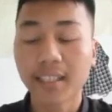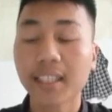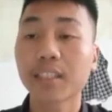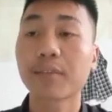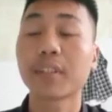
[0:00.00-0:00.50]

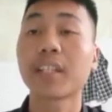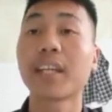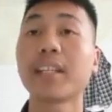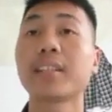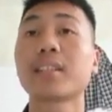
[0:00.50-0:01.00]

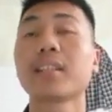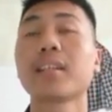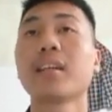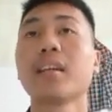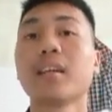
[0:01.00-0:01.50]
disadvantage.
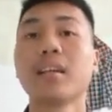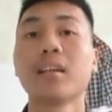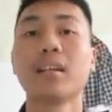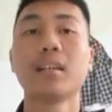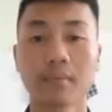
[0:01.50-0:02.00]

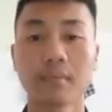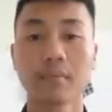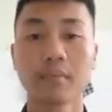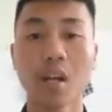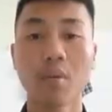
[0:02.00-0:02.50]

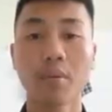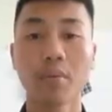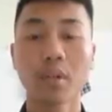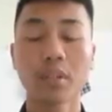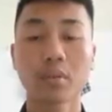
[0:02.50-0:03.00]
Now we
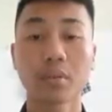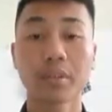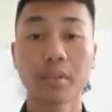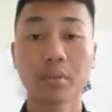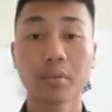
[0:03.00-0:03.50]
would like to
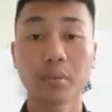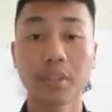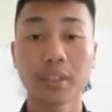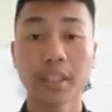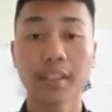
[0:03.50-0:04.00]
continue to
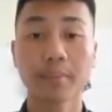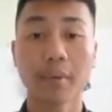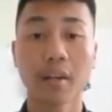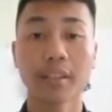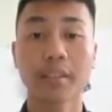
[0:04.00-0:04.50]
the second part.